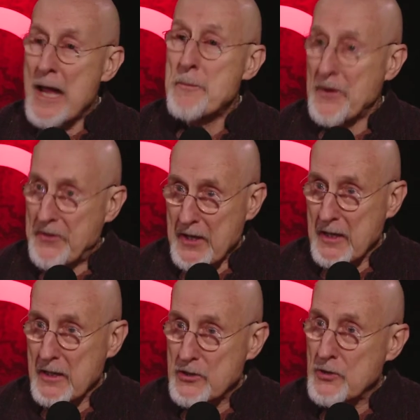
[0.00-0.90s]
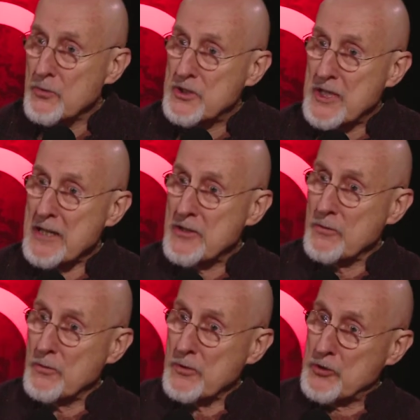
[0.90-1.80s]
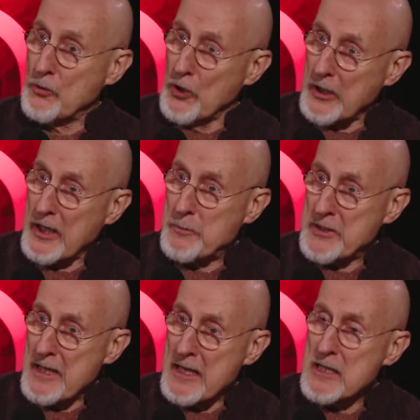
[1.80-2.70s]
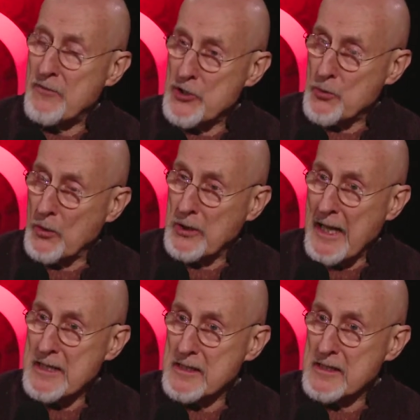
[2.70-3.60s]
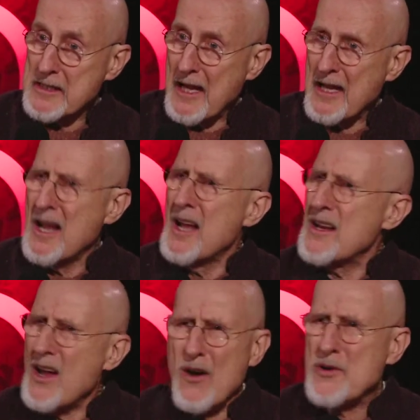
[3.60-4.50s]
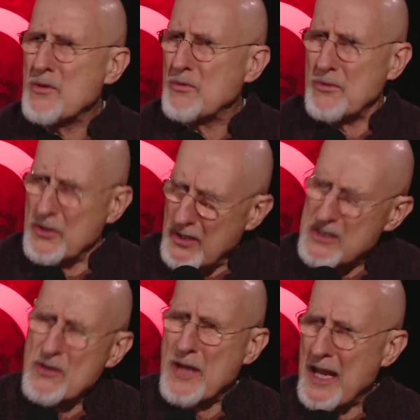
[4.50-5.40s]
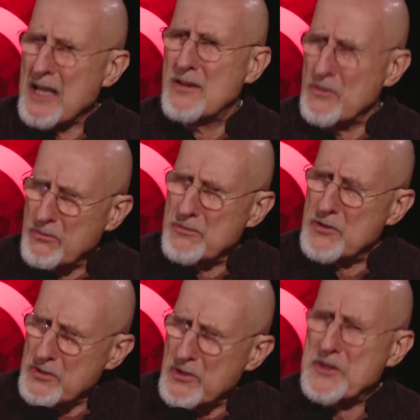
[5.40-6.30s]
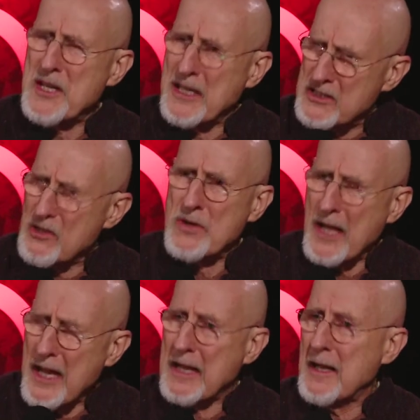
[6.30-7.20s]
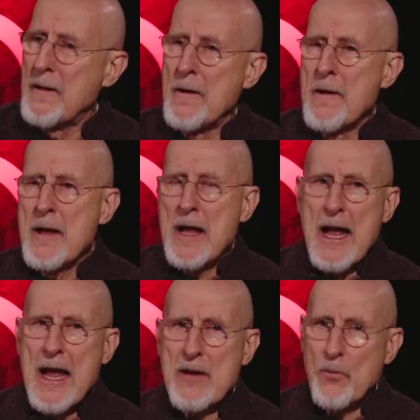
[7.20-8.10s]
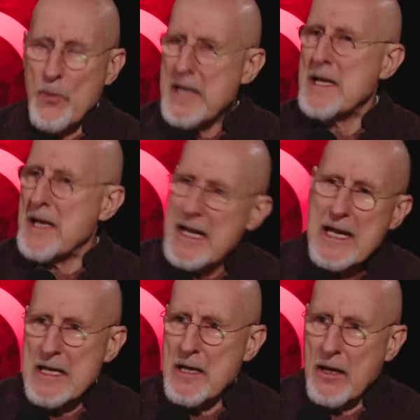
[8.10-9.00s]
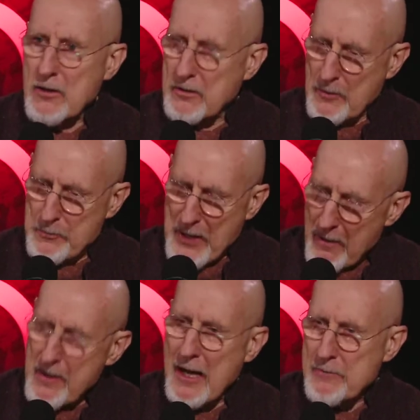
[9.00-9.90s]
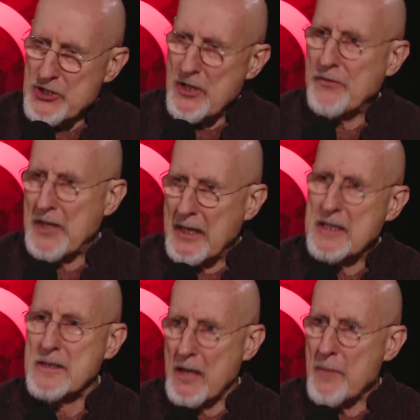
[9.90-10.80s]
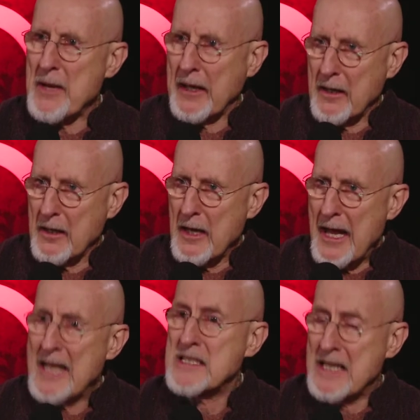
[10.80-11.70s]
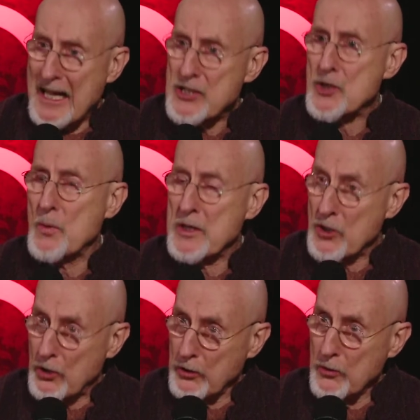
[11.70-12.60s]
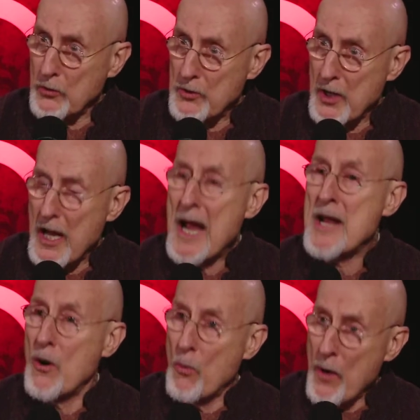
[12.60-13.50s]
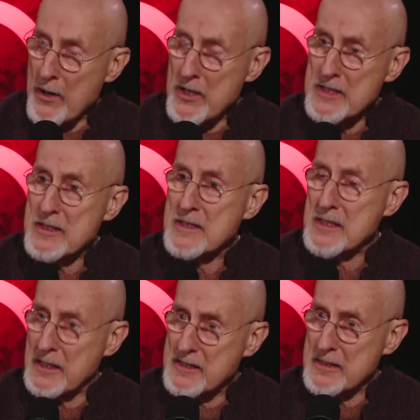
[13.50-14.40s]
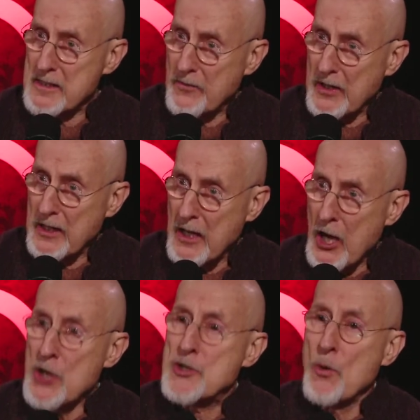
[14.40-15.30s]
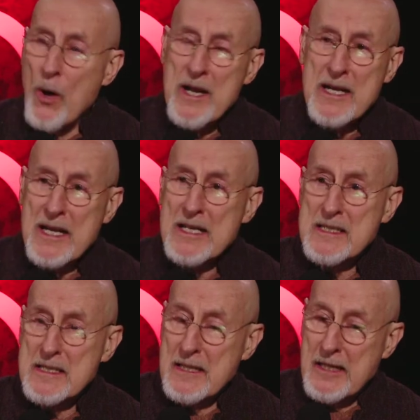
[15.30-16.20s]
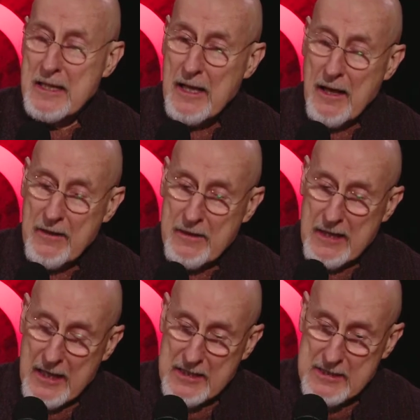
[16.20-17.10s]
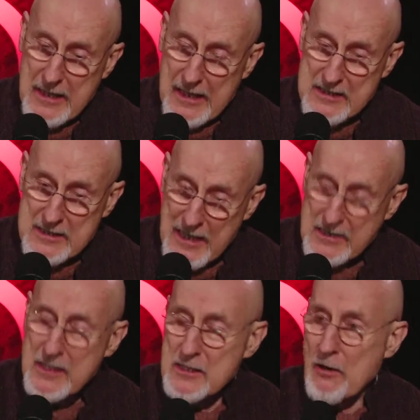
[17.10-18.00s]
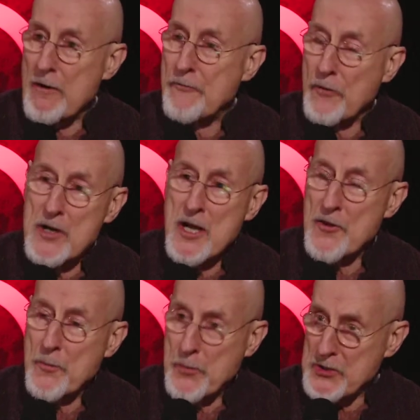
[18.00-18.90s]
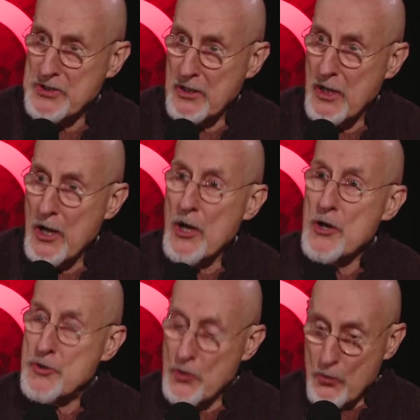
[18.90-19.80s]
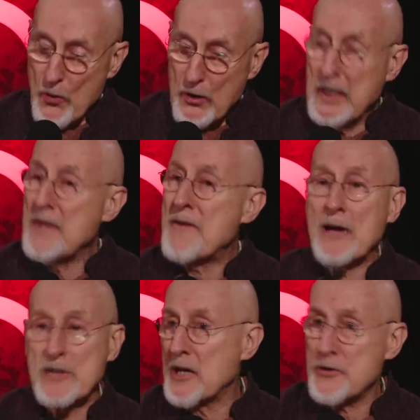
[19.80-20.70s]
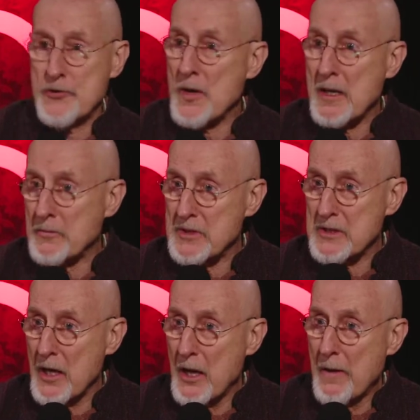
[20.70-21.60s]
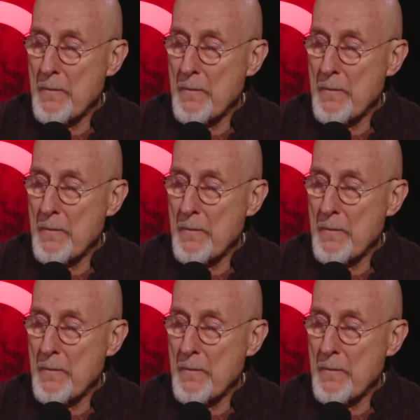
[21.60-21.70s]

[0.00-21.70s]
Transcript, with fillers: empathy to say to to look at an individual case and say, mm. no, you, you it's okay. Do do your thing. It's okay. And we need a, the paradigm shift that is coming has got to include an awareness and sensitivity to what it is that is necessary for another person to live out their dreams. Okay, hang on a